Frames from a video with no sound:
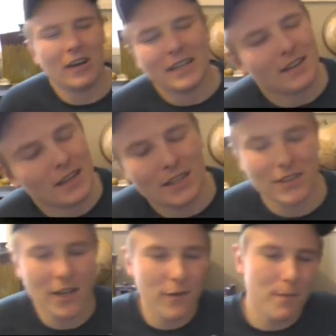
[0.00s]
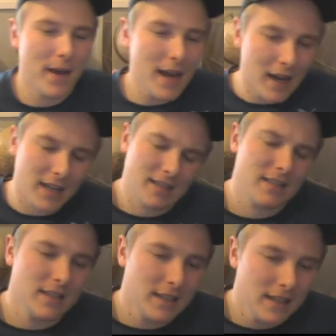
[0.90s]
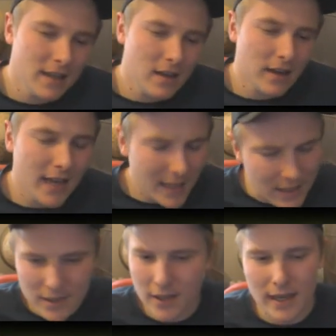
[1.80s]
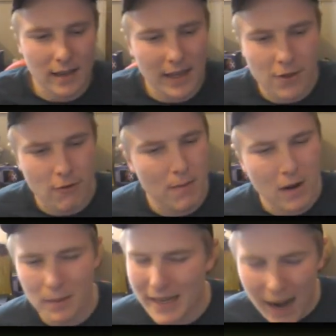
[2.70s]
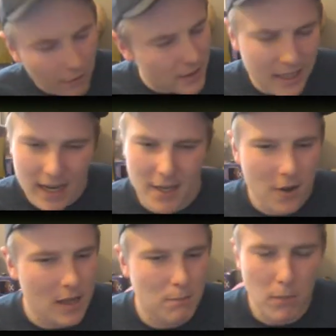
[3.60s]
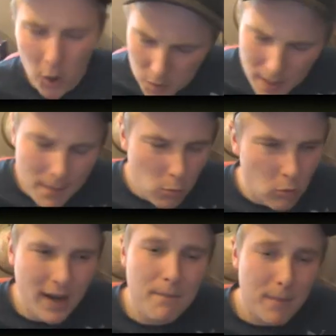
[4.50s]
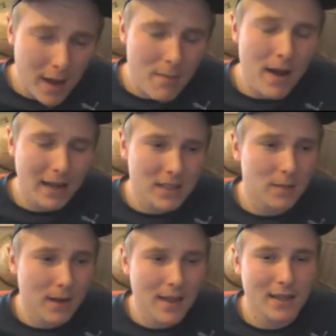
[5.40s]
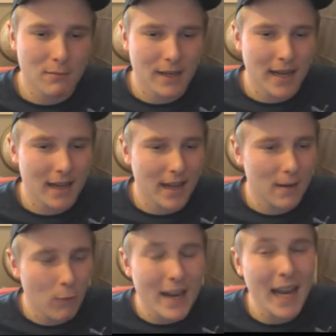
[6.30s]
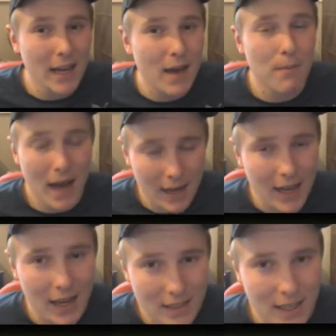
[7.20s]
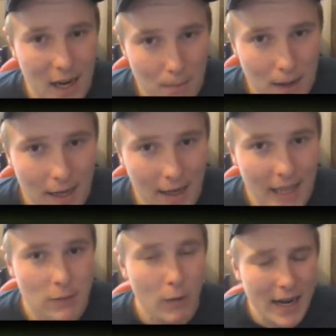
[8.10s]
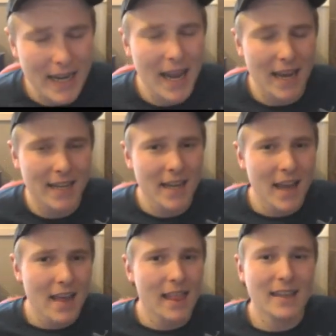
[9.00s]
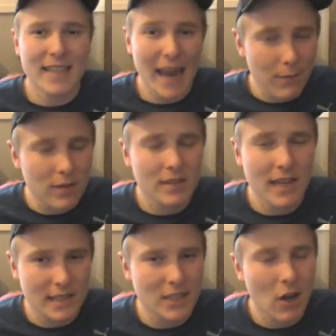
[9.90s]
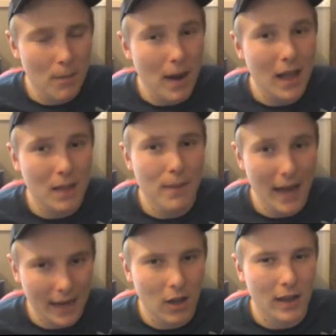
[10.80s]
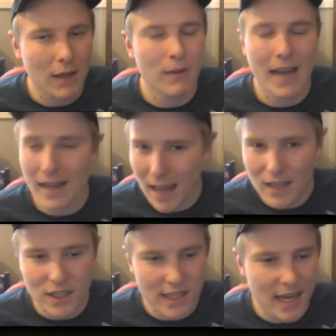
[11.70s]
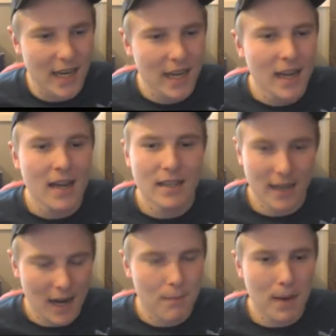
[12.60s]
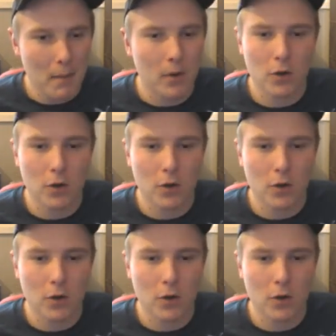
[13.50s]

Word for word: I, I deserve better. Yes, it's only Elite 3, but I'm guaranteeing you that most people will get better pats than me this weekend, Lee. We need our pack luck to come back, lads. We need that Team of the Season Dybala pack luck that we had last year to come back